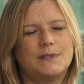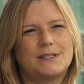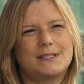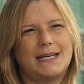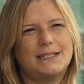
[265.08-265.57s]

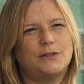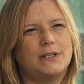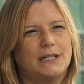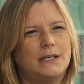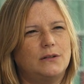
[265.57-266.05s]
Stayed
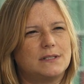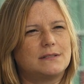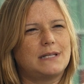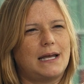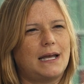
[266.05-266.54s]
only a little
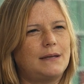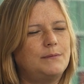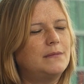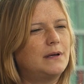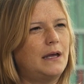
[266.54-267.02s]

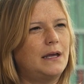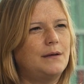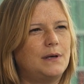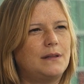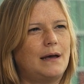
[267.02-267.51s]
time.
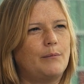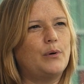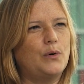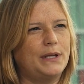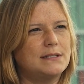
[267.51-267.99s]
At that
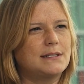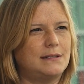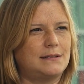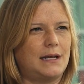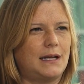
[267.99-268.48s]
point
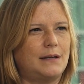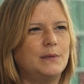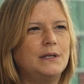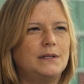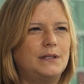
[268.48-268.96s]
in time,
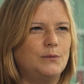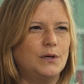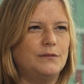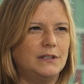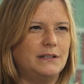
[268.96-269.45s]
they
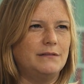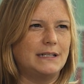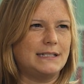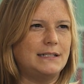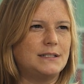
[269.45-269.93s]
weren't really
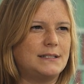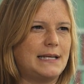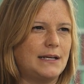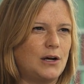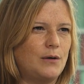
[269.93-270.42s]
ready to
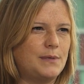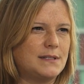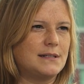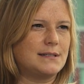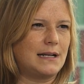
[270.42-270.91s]
take on
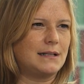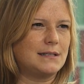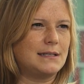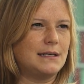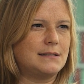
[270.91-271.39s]
business
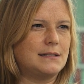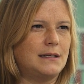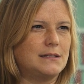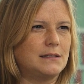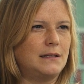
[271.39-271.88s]
analysis
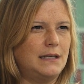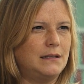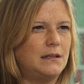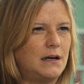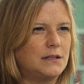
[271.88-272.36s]
in
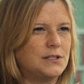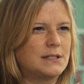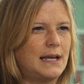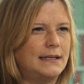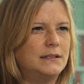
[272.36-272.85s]
the large
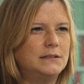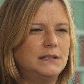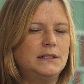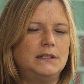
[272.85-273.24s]
scale.